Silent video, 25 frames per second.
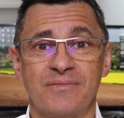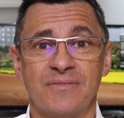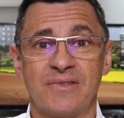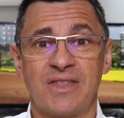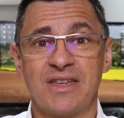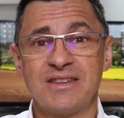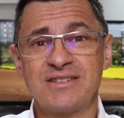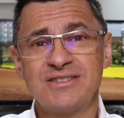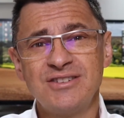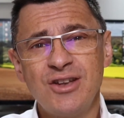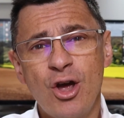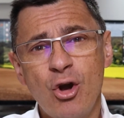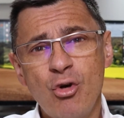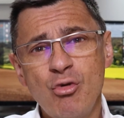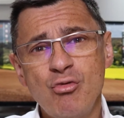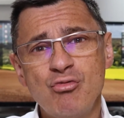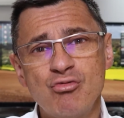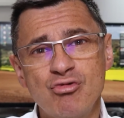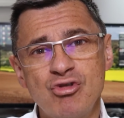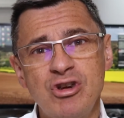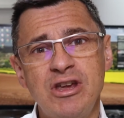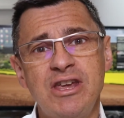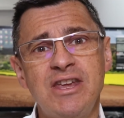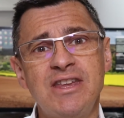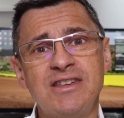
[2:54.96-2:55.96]
There's no
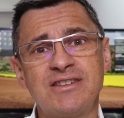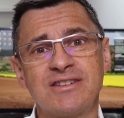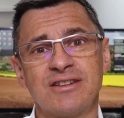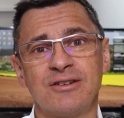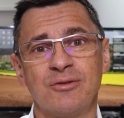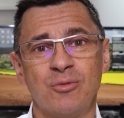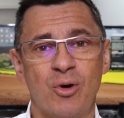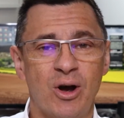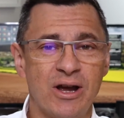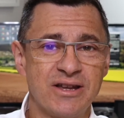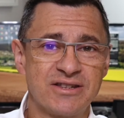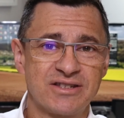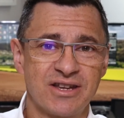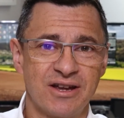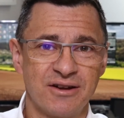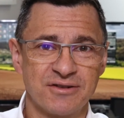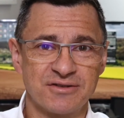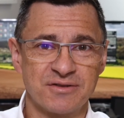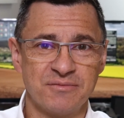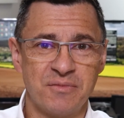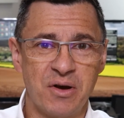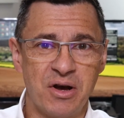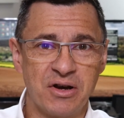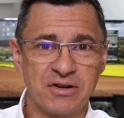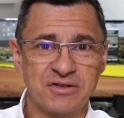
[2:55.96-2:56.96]
reason why sales
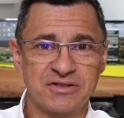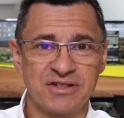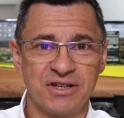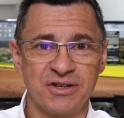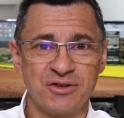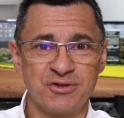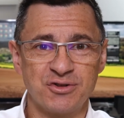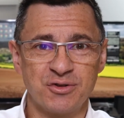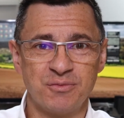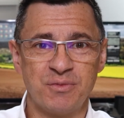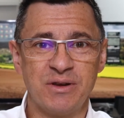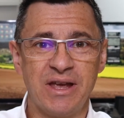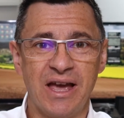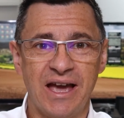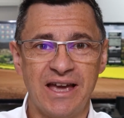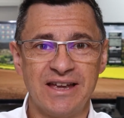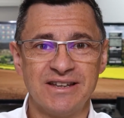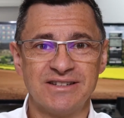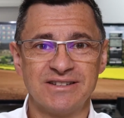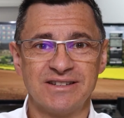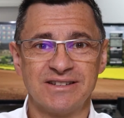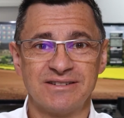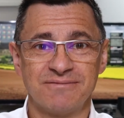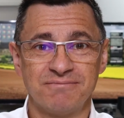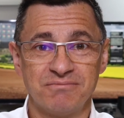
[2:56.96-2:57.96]
and marketing should be
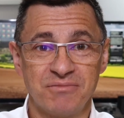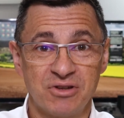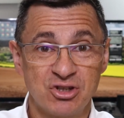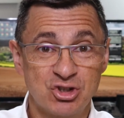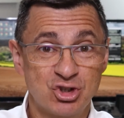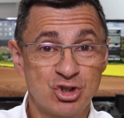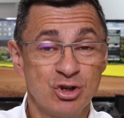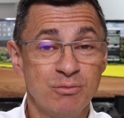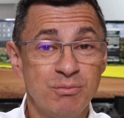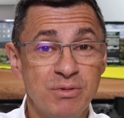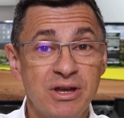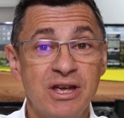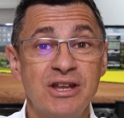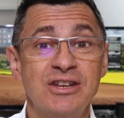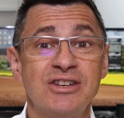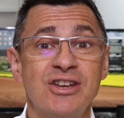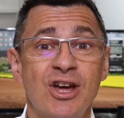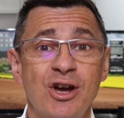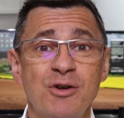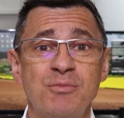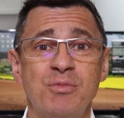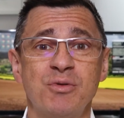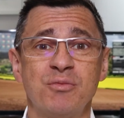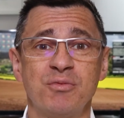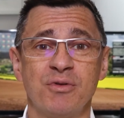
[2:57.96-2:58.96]
hated. It should be a
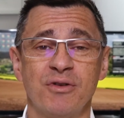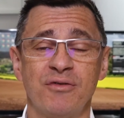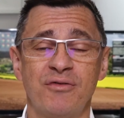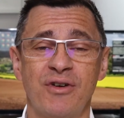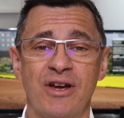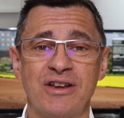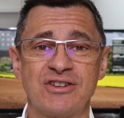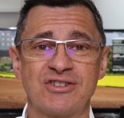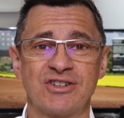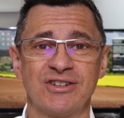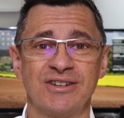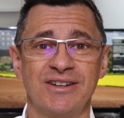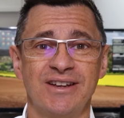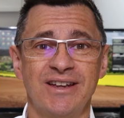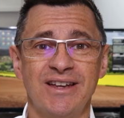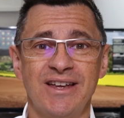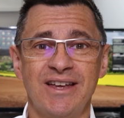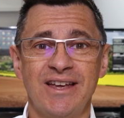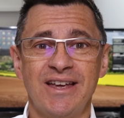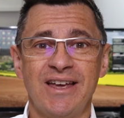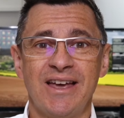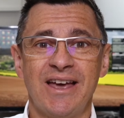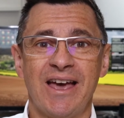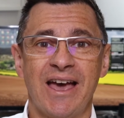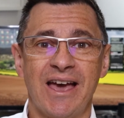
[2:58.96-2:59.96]
noble profession.
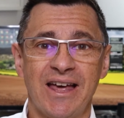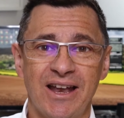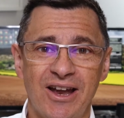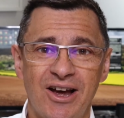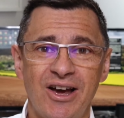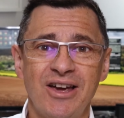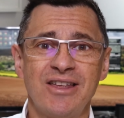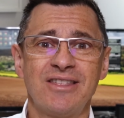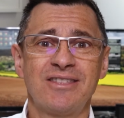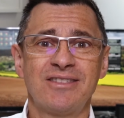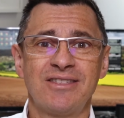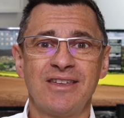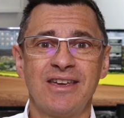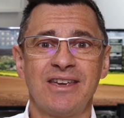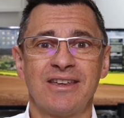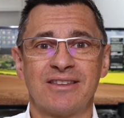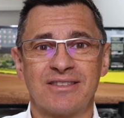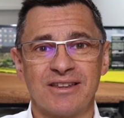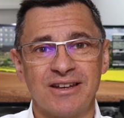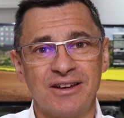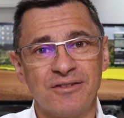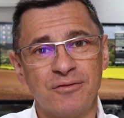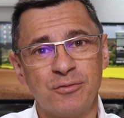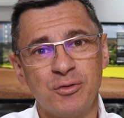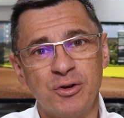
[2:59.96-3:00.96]
And I think
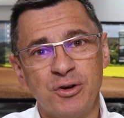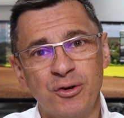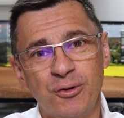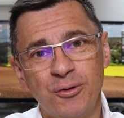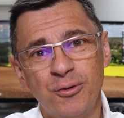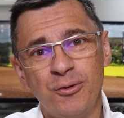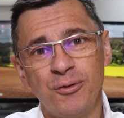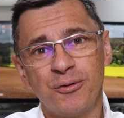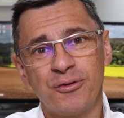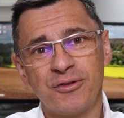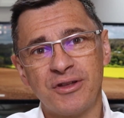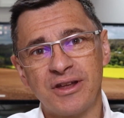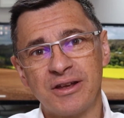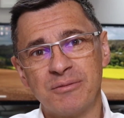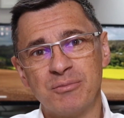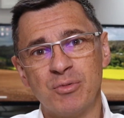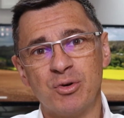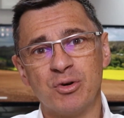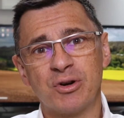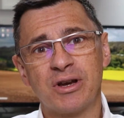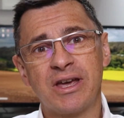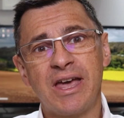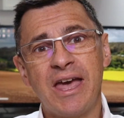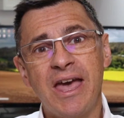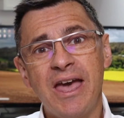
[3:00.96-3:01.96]
that if we all think
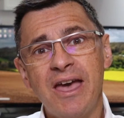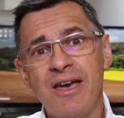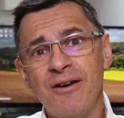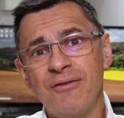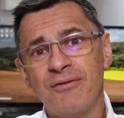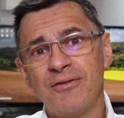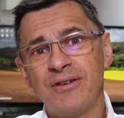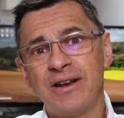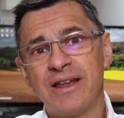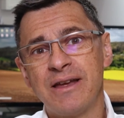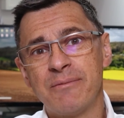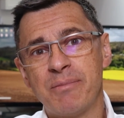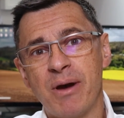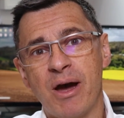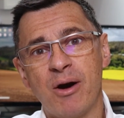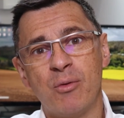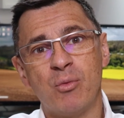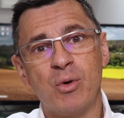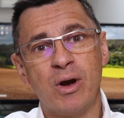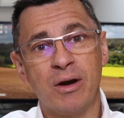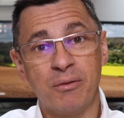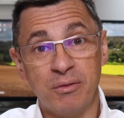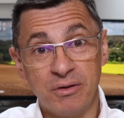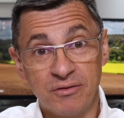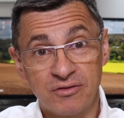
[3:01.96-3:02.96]
more carefully about
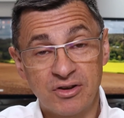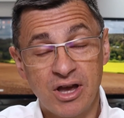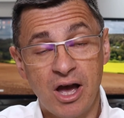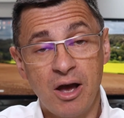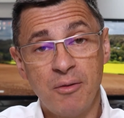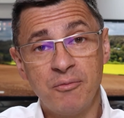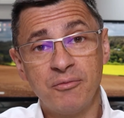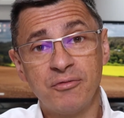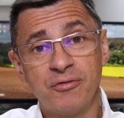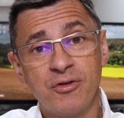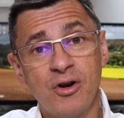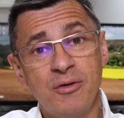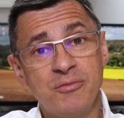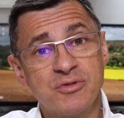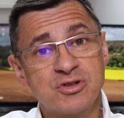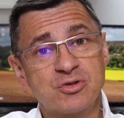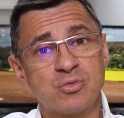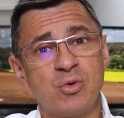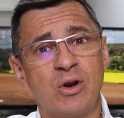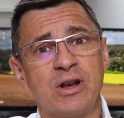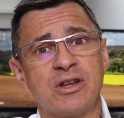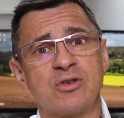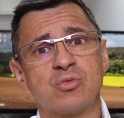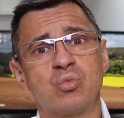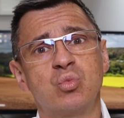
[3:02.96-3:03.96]
where we've come from as
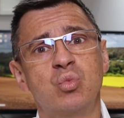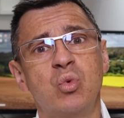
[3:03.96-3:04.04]
well as